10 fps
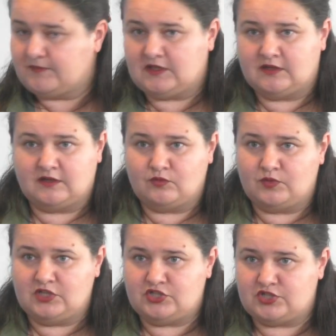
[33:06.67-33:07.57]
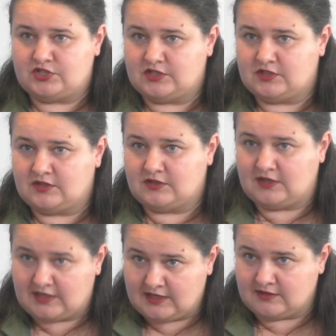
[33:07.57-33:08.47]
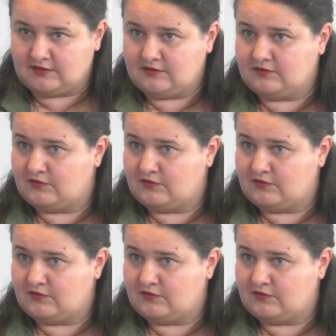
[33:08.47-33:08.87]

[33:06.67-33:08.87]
uh, which uh, again,